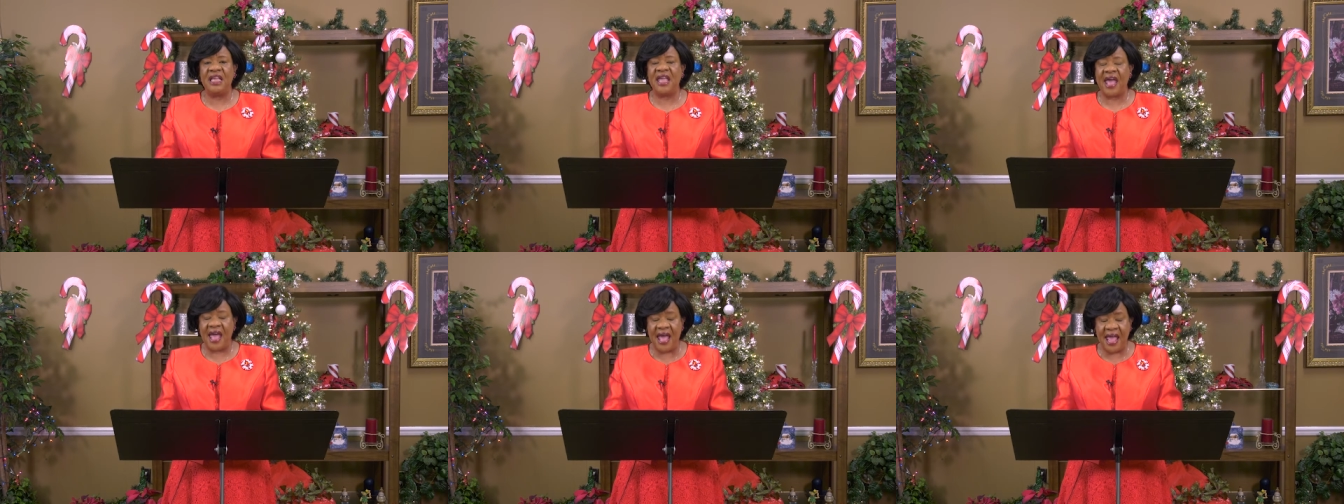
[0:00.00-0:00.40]

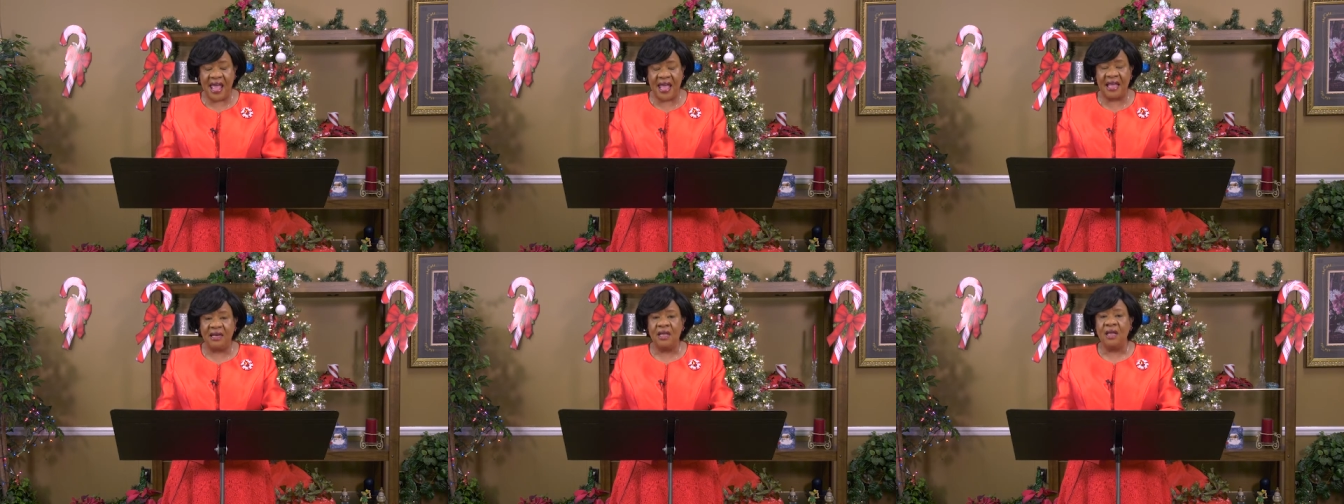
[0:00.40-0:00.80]
he
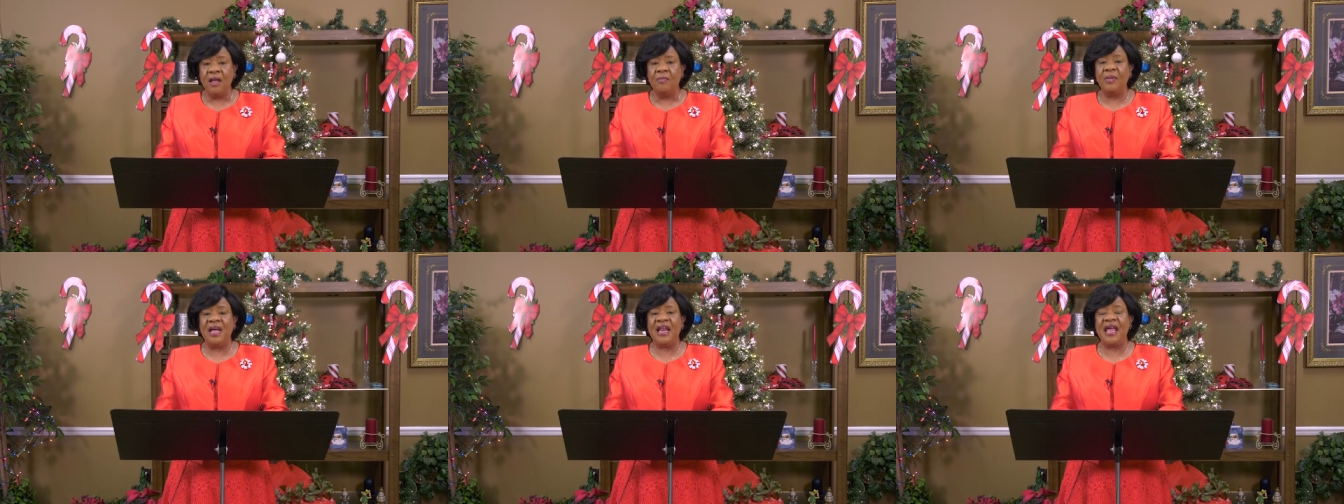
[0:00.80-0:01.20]
had,
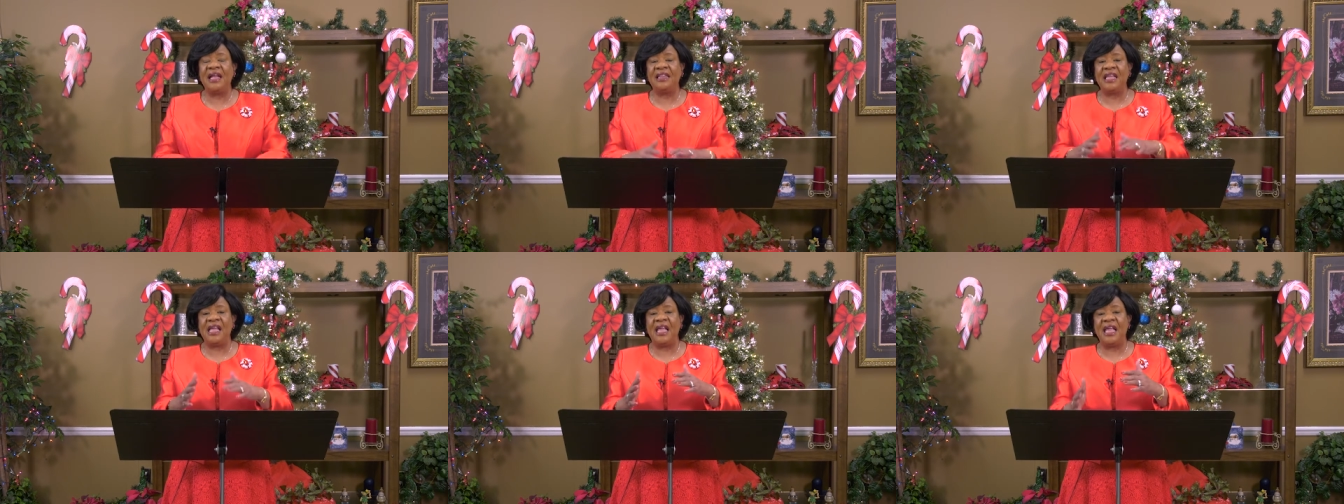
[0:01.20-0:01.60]
but
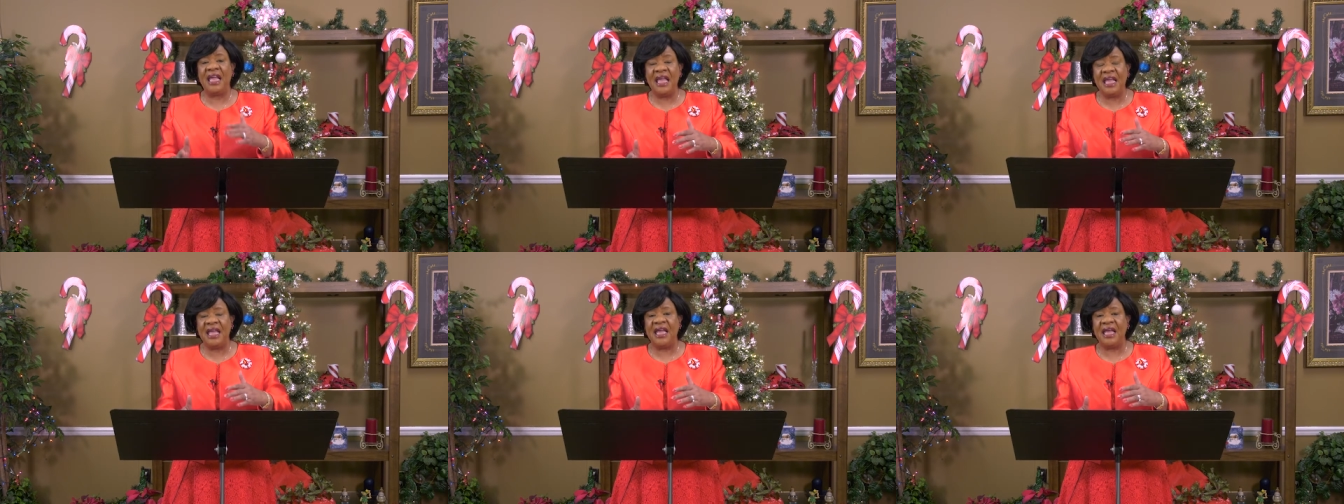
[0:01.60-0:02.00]
at the
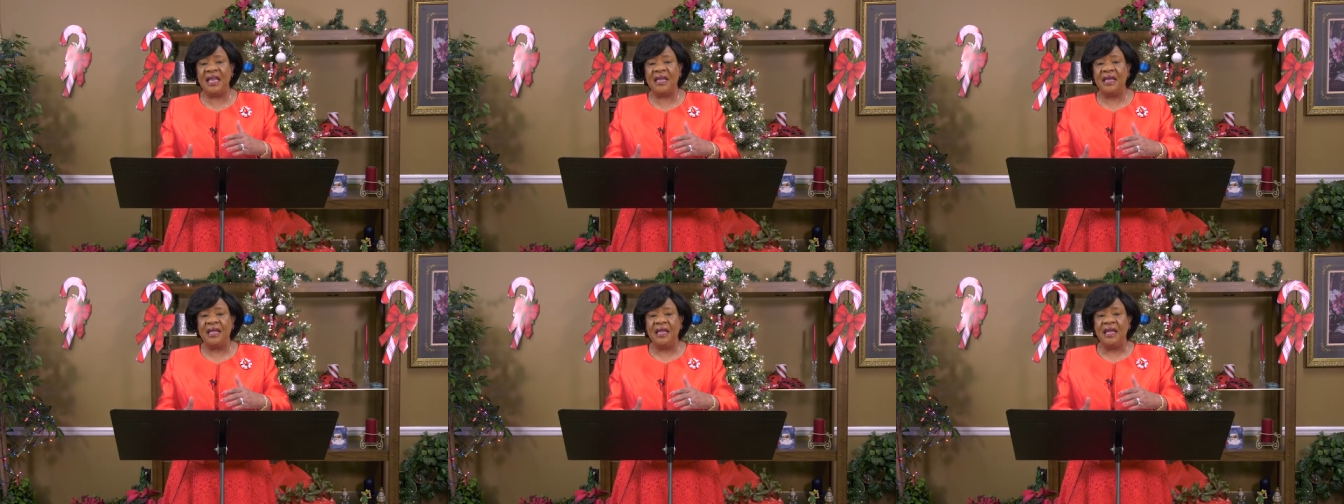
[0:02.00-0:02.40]

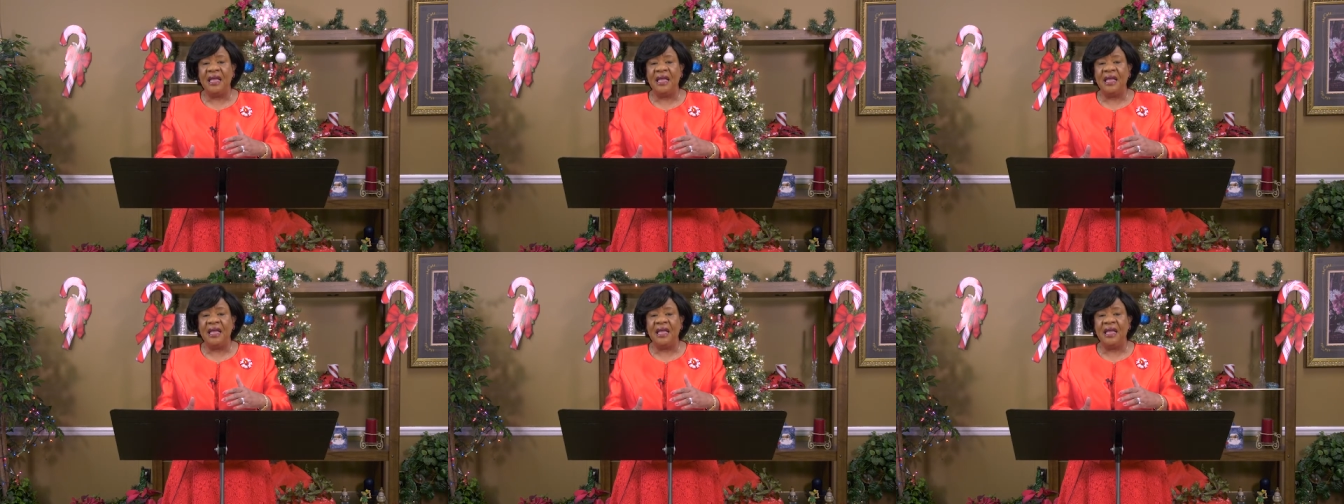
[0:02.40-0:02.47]
end,